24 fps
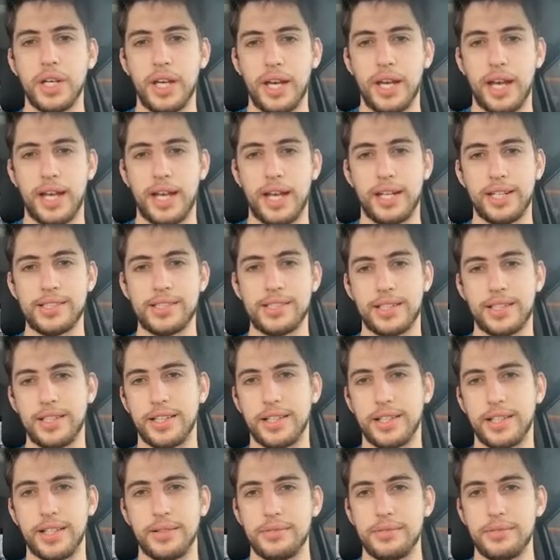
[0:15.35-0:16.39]
and it's in
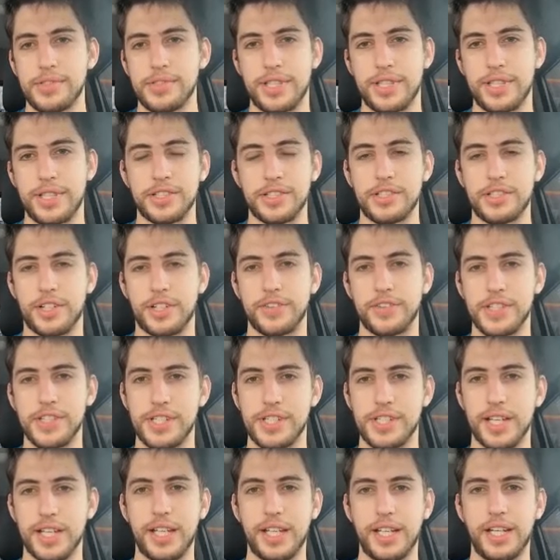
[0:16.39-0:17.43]
the center of the
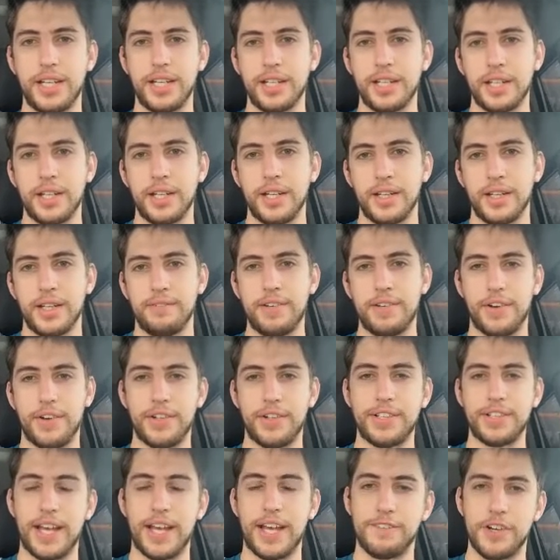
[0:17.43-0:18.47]
city. Very
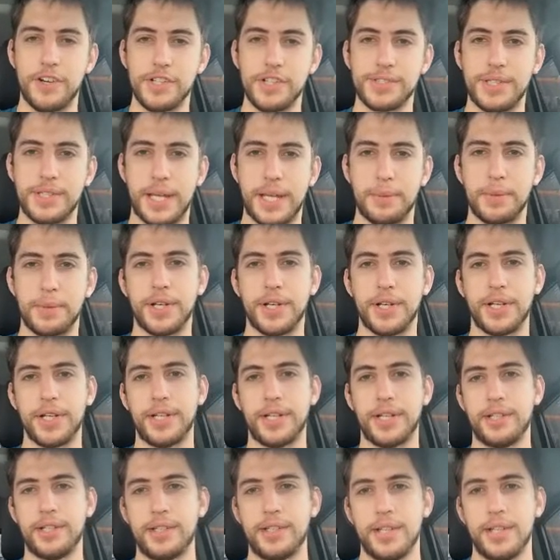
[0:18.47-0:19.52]
diverse
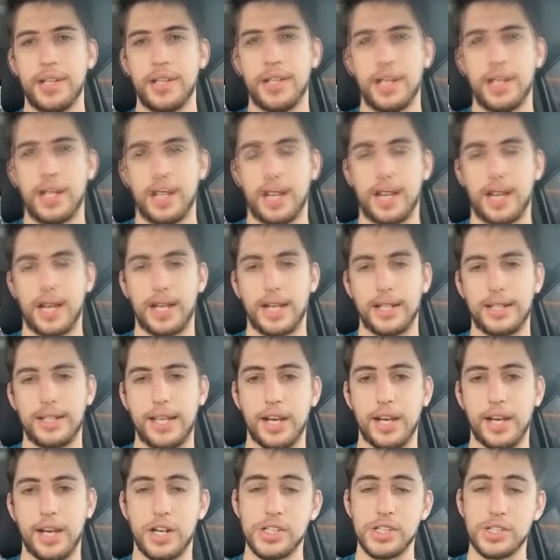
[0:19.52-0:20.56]
neighborhood. Uh,
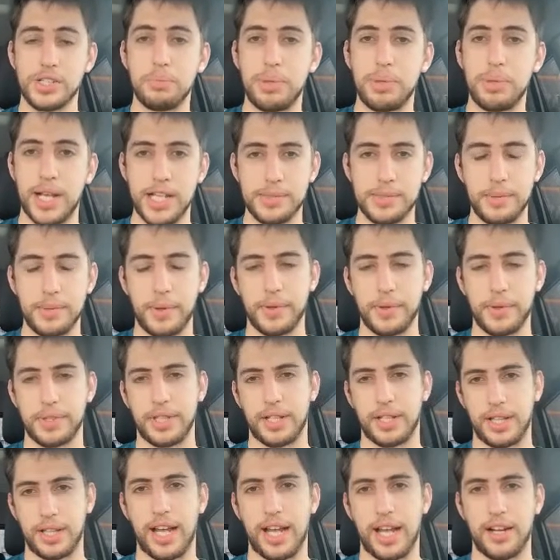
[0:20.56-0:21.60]
they also blessed me with
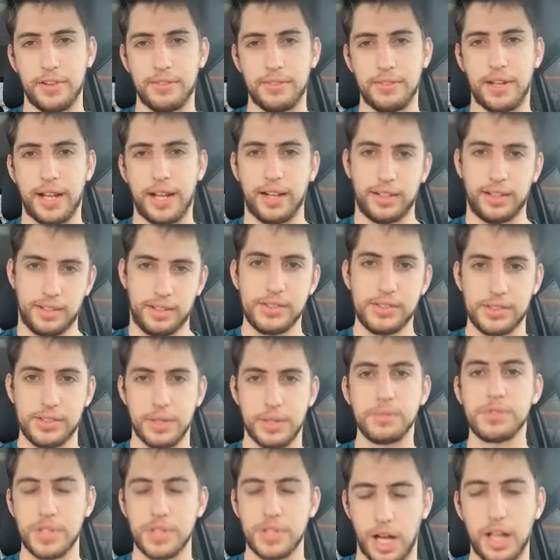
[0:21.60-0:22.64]
a lot of like
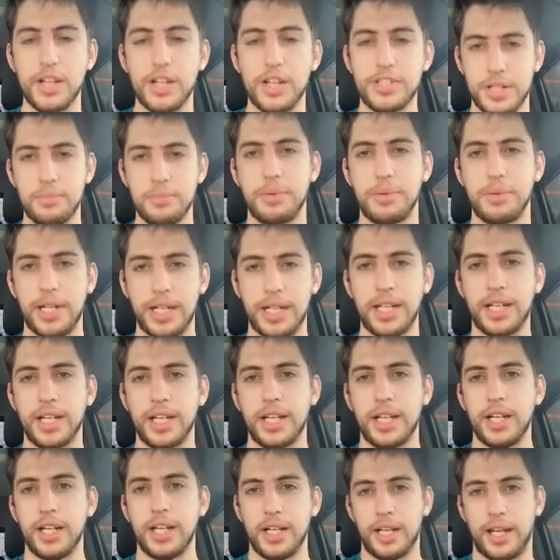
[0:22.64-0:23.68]
some scholarship money,
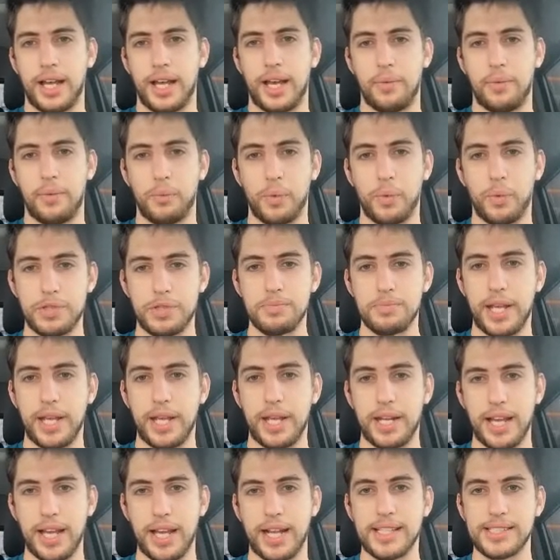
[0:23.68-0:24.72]
and which made
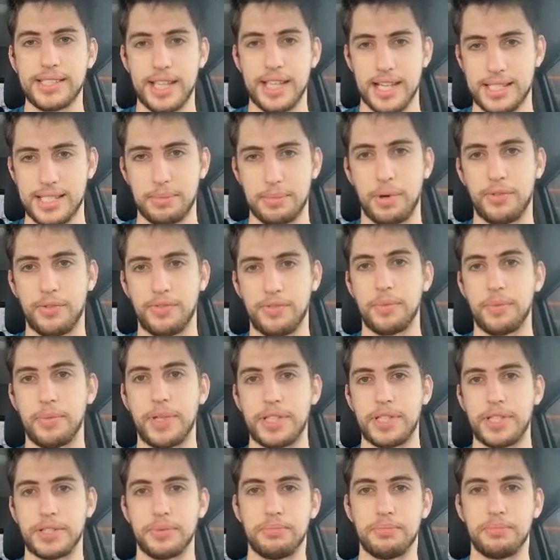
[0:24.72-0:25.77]
it accessible for
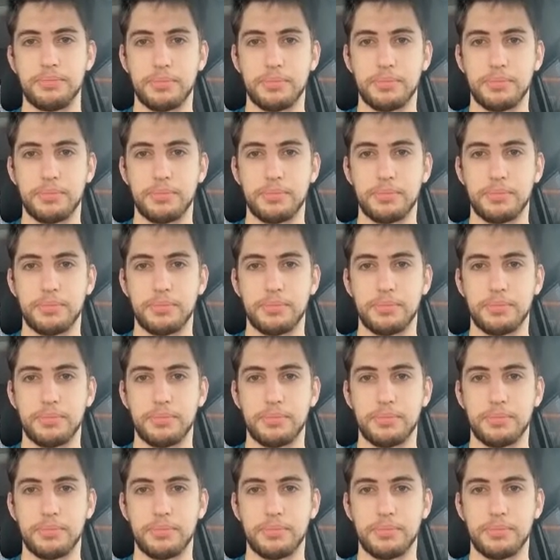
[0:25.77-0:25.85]
me to